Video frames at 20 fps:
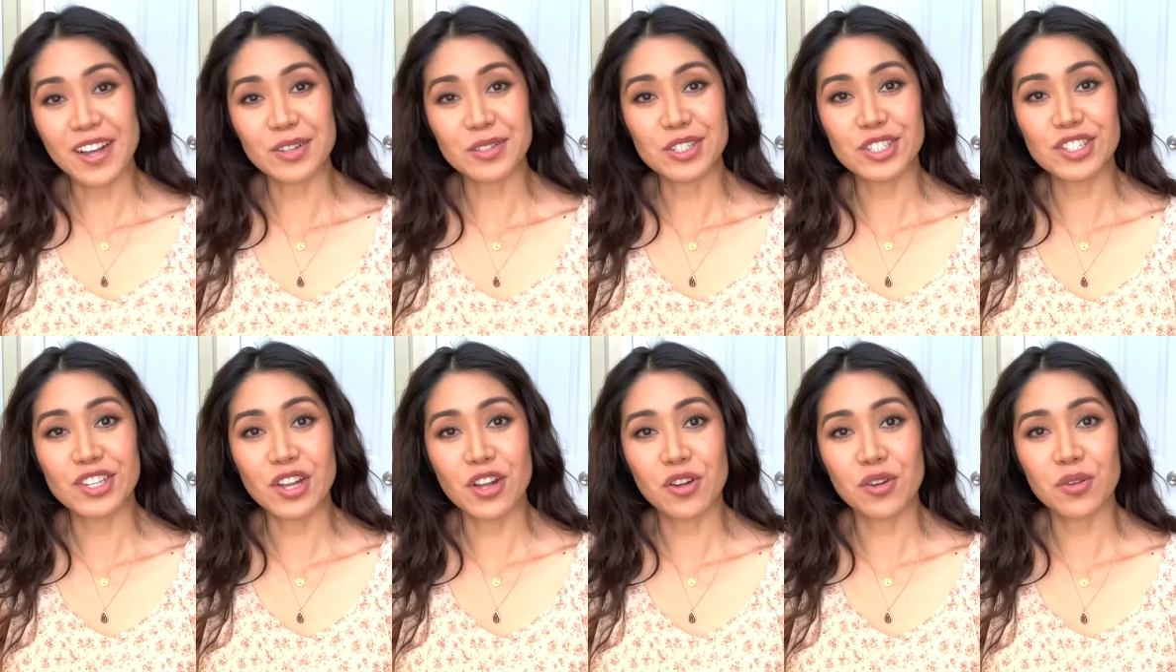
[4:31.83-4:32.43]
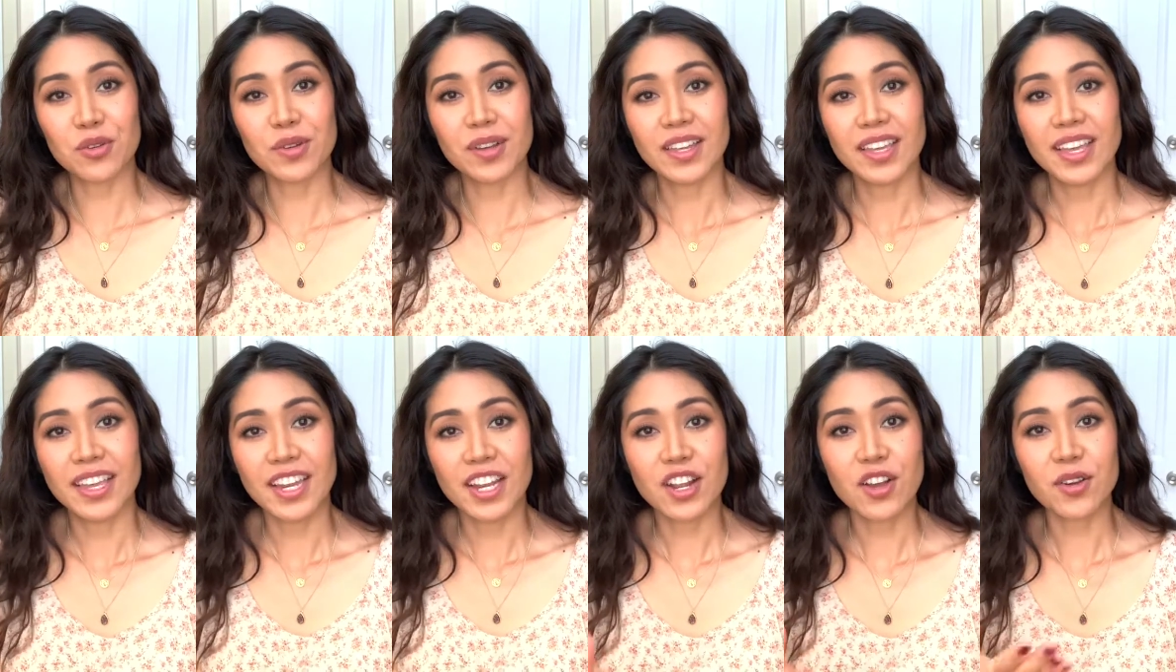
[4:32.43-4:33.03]
So
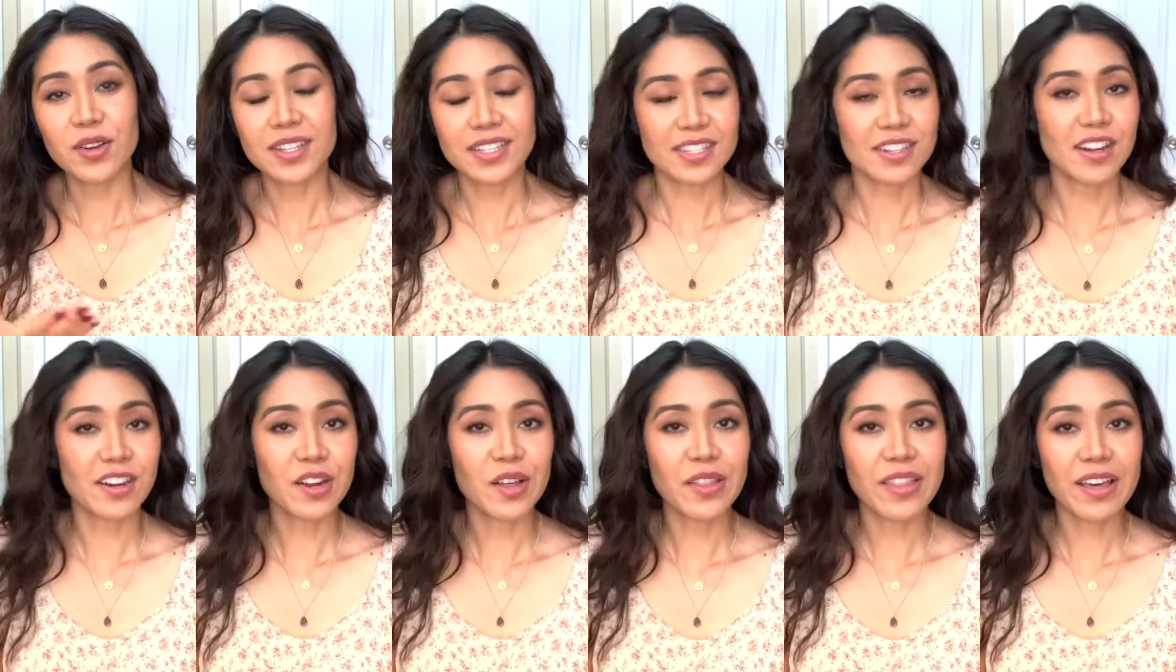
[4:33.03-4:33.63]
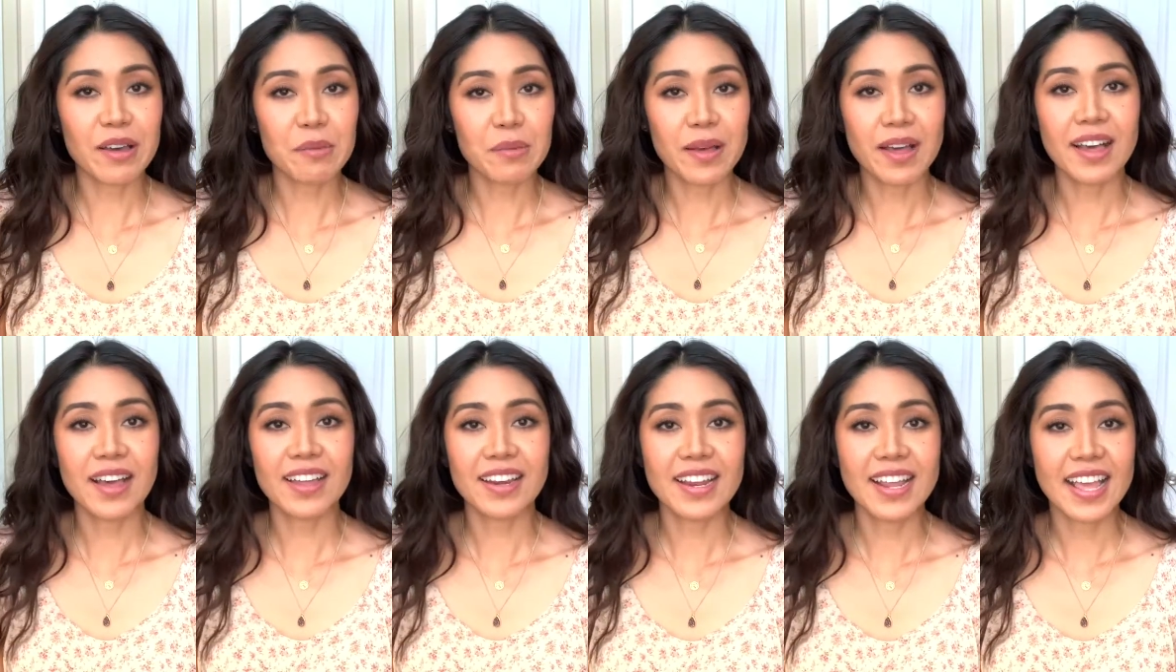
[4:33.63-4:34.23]
you know, it's not all that
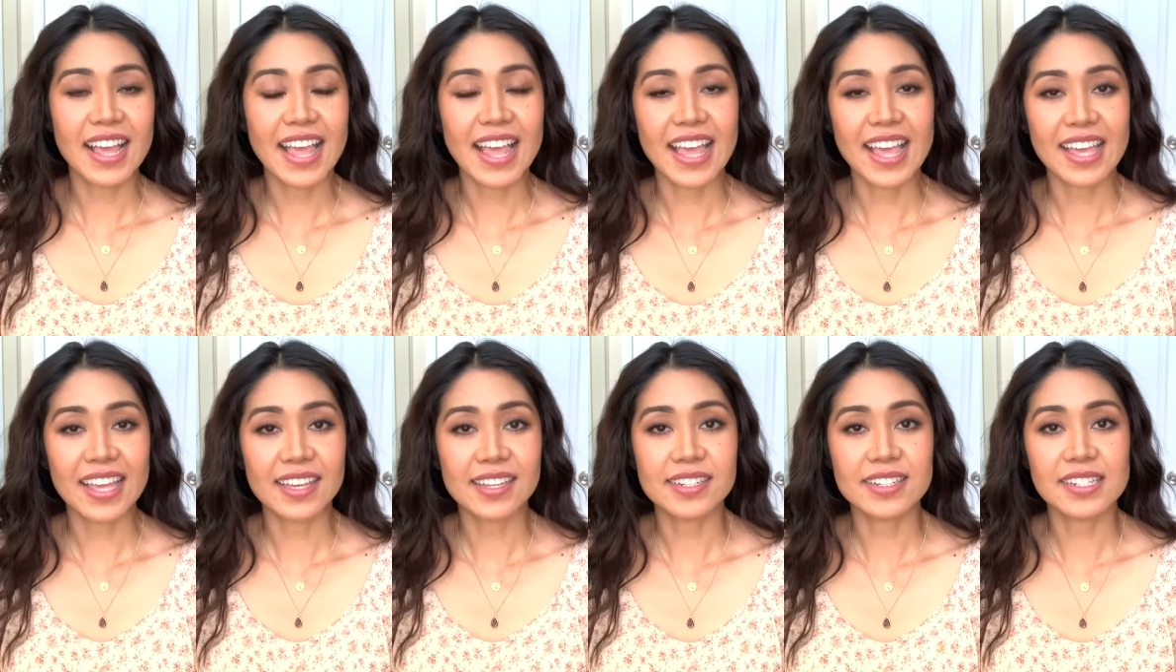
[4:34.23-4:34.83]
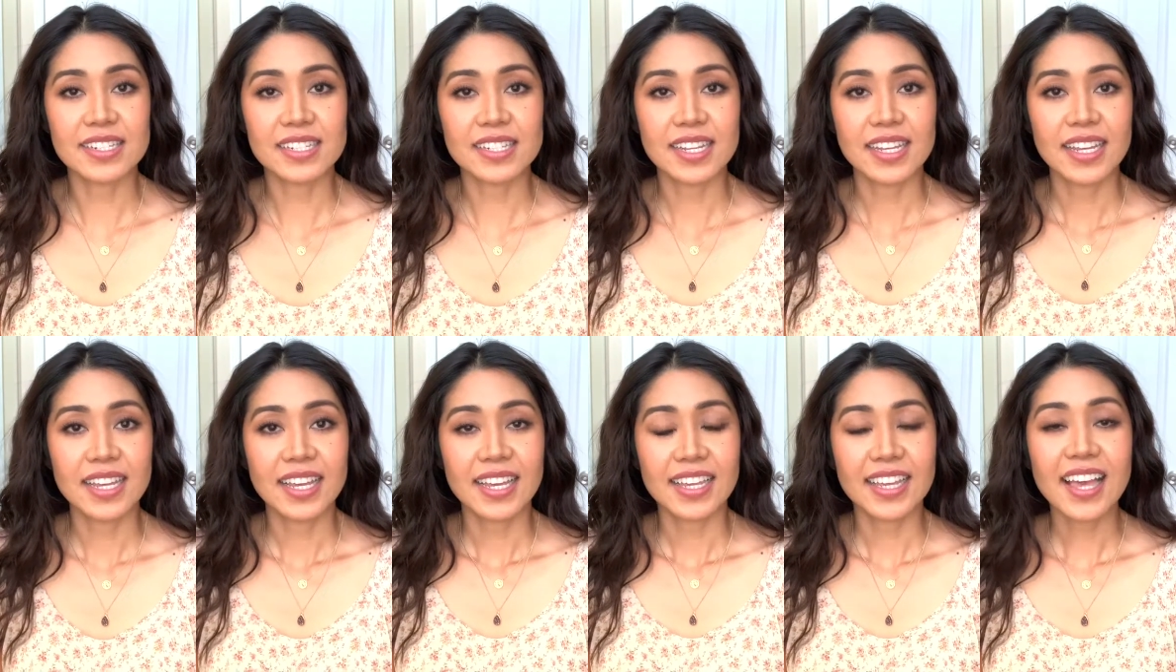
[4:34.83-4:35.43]
bad. And
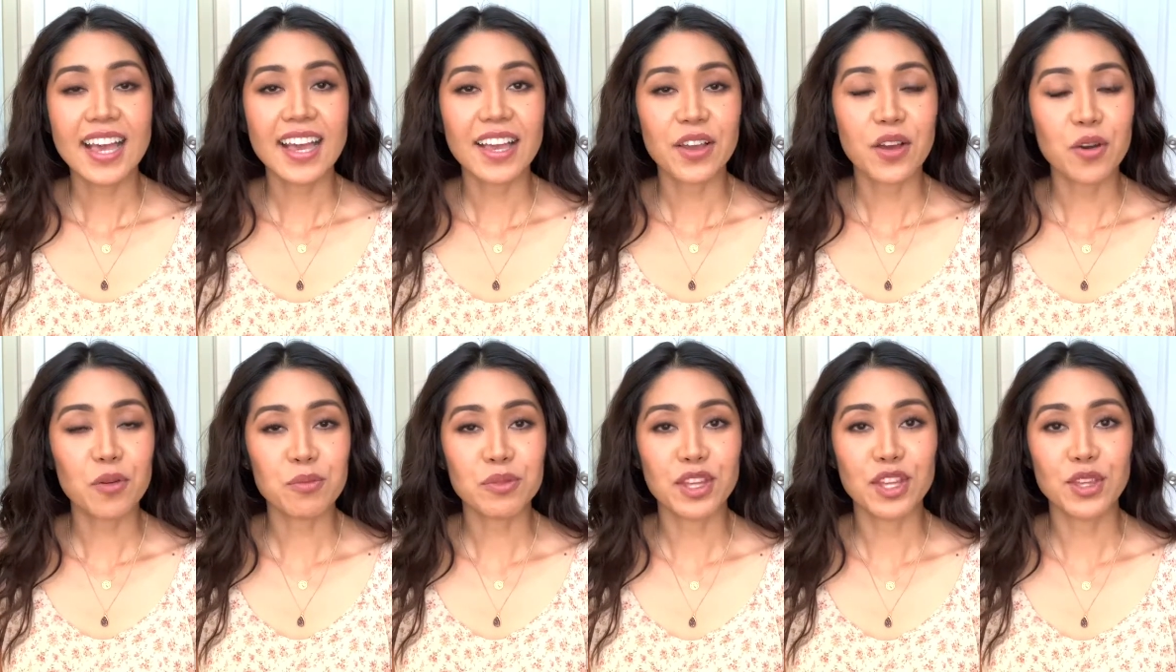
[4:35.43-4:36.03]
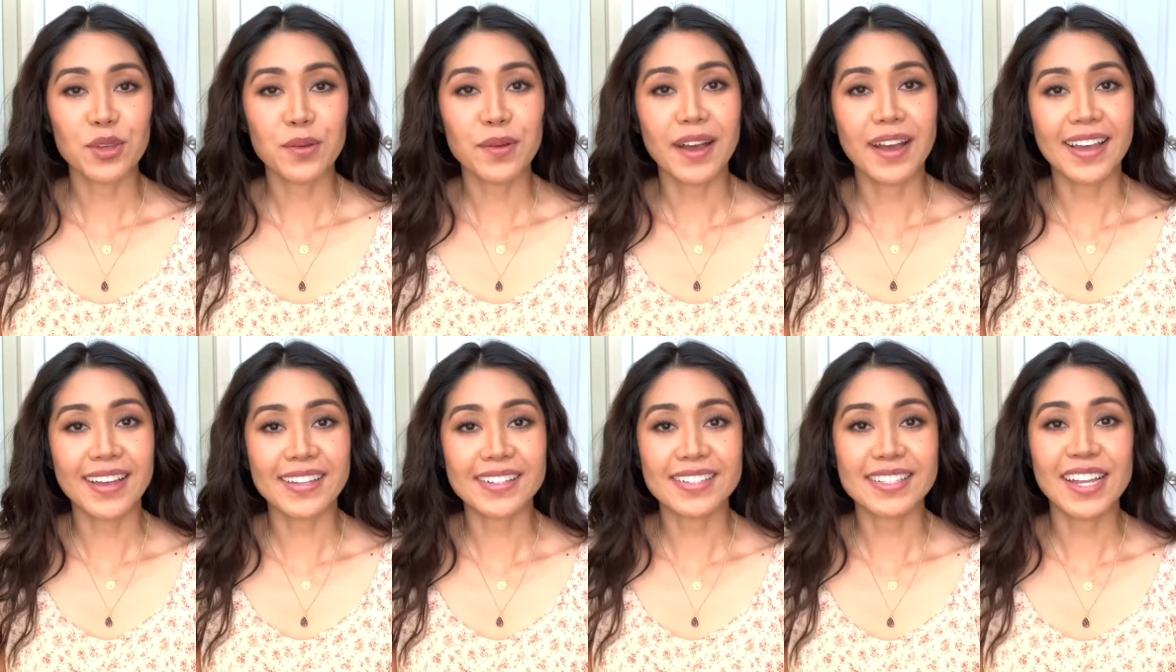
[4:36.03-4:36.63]
yeah, I hope that you
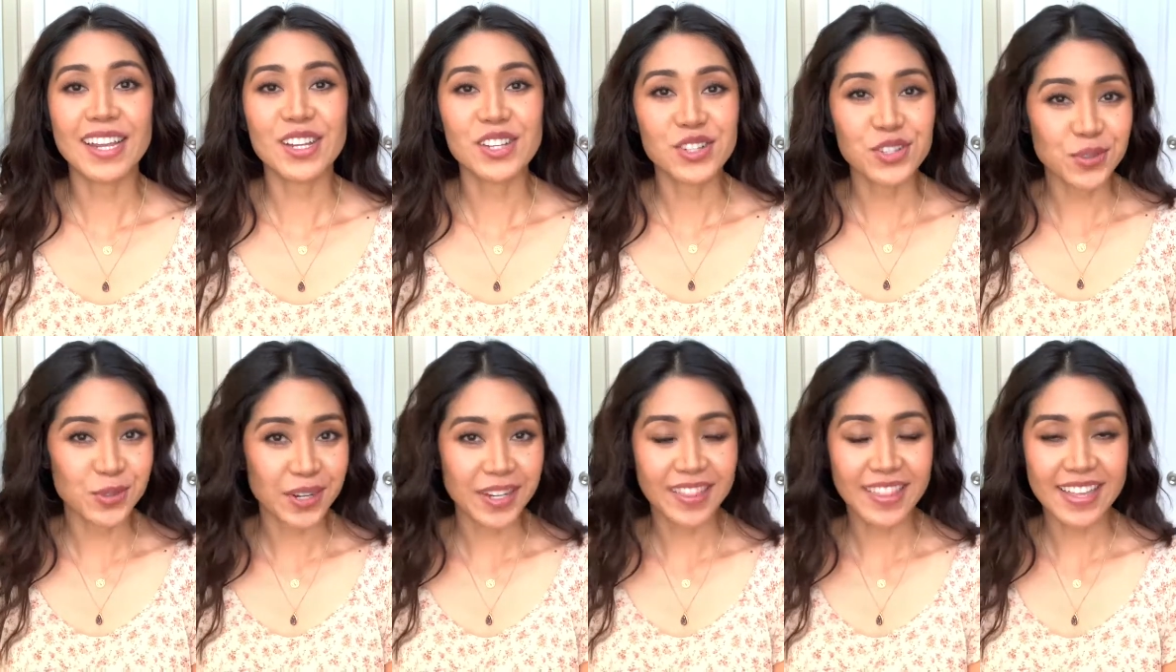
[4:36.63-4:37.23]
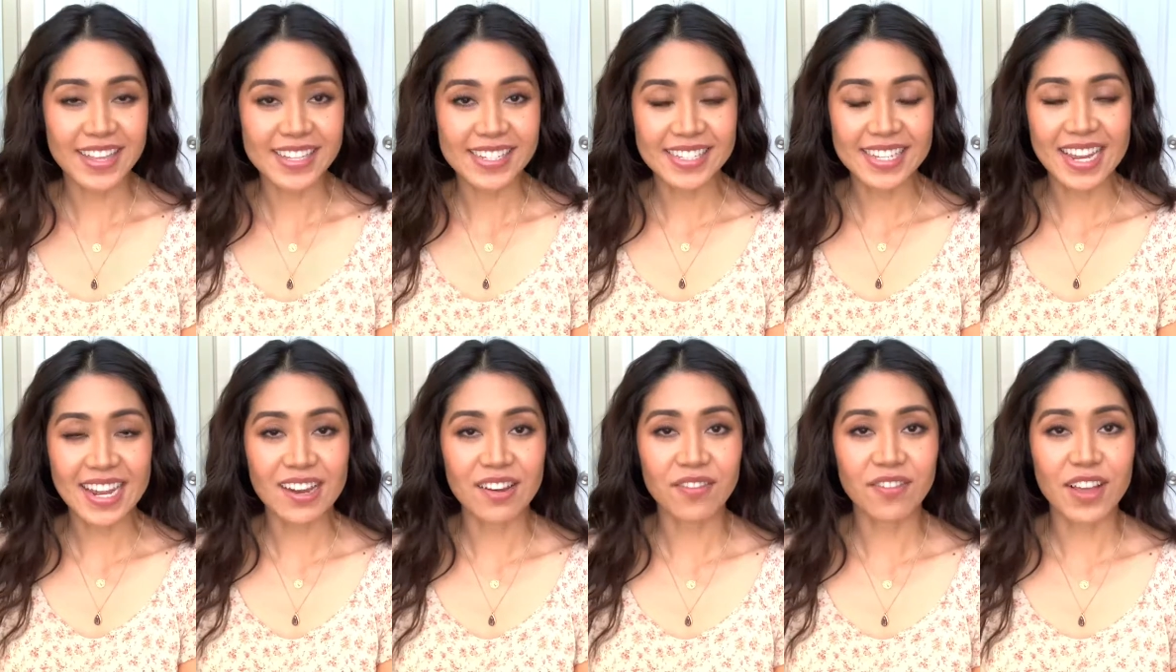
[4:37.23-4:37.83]
guys enjoyed this
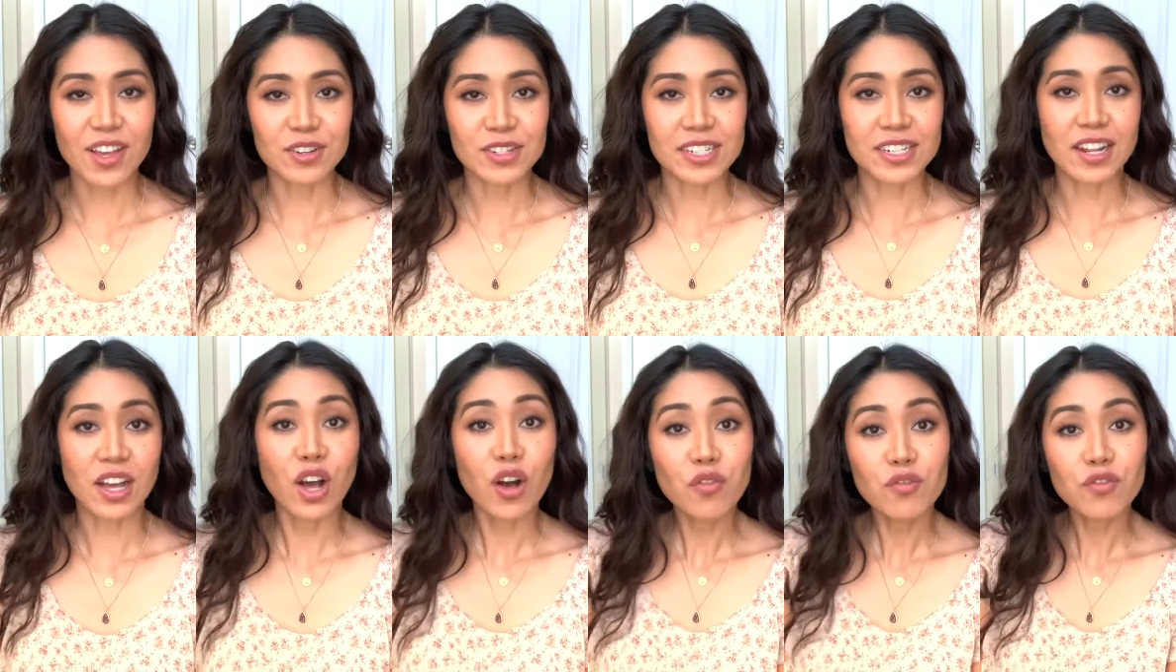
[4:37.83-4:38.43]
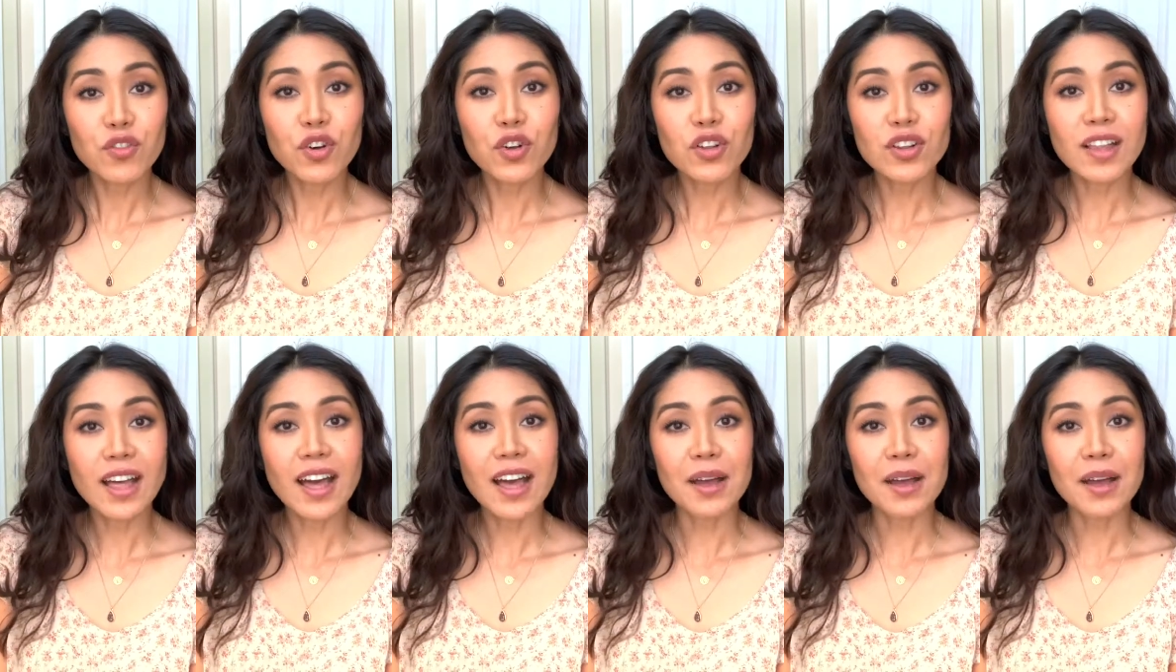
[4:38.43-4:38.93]
and found it helpful.